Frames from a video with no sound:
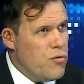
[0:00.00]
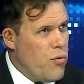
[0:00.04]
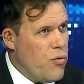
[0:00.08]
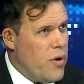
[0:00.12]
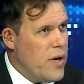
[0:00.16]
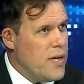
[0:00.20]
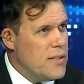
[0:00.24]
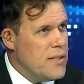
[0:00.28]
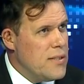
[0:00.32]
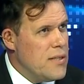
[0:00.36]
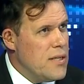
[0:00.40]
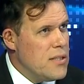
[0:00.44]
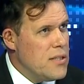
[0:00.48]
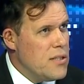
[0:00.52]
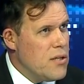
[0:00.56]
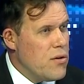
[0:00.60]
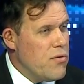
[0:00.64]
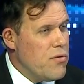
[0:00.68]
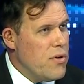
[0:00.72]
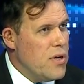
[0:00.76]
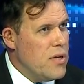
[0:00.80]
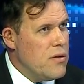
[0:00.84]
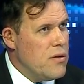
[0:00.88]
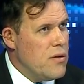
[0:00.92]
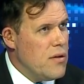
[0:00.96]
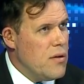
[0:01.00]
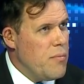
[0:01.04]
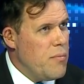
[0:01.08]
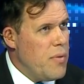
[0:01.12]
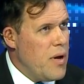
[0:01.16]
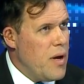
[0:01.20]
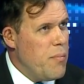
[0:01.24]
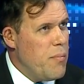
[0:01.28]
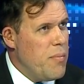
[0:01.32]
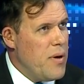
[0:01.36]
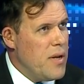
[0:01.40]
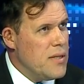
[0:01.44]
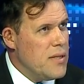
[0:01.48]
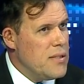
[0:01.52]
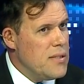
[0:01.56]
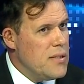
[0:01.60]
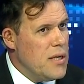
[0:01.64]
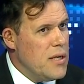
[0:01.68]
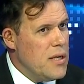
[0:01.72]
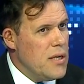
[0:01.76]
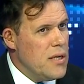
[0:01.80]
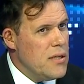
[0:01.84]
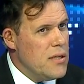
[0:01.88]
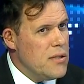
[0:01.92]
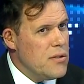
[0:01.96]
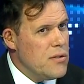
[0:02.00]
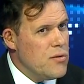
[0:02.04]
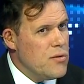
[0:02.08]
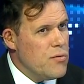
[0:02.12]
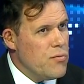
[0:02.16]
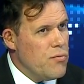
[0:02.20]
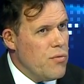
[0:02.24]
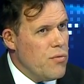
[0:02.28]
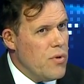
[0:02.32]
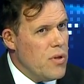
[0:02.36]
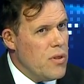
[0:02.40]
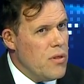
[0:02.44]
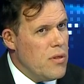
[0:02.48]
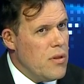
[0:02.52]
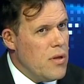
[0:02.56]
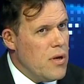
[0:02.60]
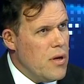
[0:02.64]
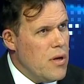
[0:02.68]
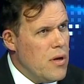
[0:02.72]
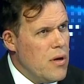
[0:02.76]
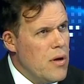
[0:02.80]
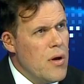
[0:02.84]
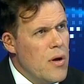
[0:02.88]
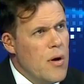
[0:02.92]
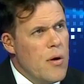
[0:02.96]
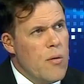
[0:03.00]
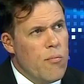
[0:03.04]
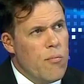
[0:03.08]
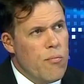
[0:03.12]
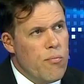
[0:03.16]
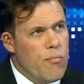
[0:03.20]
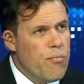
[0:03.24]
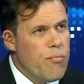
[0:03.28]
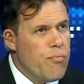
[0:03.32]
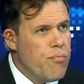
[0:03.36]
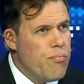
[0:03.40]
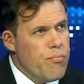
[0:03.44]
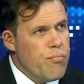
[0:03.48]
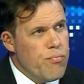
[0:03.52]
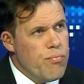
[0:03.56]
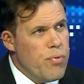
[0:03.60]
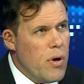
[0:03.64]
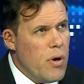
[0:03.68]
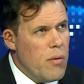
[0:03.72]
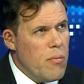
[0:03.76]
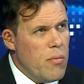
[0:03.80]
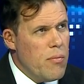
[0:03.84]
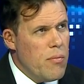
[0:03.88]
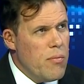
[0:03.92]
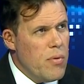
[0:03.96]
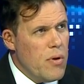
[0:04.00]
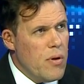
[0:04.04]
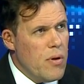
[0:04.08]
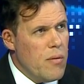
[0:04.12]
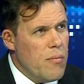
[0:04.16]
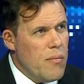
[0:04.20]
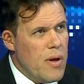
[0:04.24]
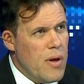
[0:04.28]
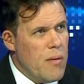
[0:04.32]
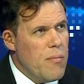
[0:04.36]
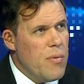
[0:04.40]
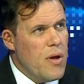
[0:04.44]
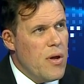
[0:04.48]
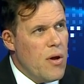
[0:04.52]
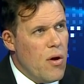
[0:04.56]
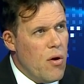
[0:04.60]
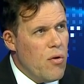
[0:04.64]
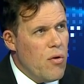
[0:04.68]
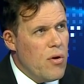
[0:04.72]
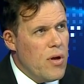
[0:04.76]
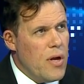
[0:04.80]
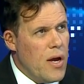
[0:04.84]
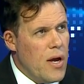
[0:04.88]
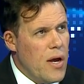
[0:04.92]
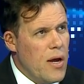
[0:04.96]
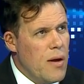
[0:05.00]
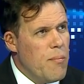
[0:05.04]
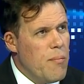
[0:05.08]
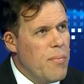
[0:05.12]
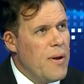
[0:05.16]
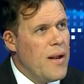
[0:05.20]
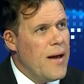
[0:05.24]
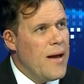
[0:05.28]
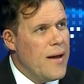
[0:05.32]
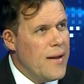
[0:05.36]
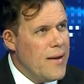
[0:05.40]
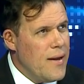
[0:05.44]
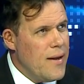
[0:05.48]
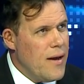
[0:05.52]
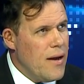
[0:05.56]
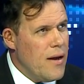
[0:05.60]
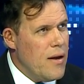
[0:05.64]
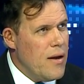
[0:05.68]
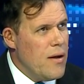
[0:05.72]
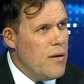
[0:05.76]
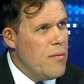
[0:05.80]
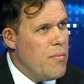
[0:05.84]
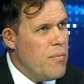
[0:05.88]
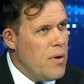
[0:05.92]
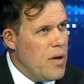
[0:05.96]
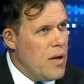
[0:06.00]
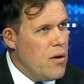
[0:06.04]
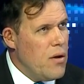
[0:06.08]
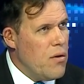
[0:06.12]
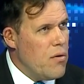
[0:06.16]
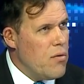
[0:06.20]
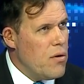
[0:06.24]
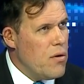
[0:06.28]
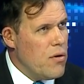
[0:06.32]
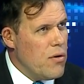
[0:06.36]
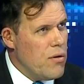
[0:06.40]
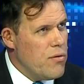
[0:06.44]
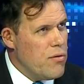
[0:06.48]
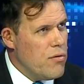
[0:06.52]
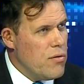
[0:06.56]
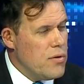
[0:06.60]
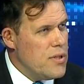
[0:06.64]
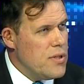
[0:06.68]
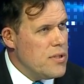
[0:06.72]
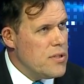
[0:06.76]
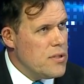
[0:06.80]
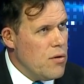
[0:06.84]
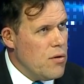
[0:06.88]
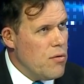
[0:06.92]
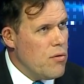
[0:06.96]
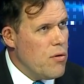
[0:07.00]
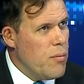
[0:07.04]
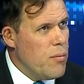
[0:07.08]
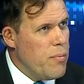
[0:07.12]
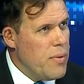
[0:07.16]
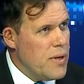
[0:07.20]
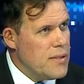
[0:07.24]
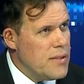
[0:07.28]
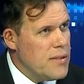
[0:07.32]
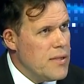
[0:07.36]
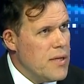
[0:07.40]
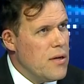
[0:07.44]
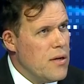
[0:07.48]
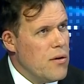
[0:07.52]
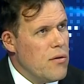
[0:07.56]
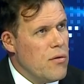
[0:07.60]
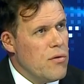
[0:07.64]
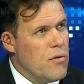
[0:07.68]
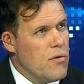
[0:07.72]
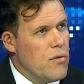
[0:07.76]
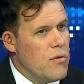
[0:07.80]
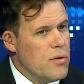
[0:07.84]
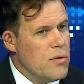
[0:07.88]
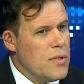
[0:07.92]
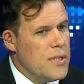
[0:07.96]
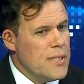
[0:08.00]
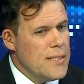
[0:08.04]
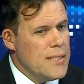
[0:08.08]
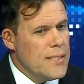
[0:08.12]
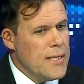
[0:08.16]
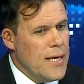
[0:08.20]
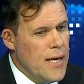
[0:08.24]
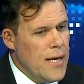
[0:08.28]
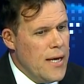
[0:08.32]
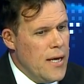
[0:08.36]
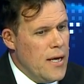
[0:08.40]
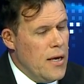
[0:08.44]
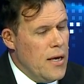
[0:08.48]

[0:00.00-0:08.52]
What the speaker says: Twice desecrated by Palestinians with the probable, maybe okay, blind eye by local authorities, local Palestinian authorities.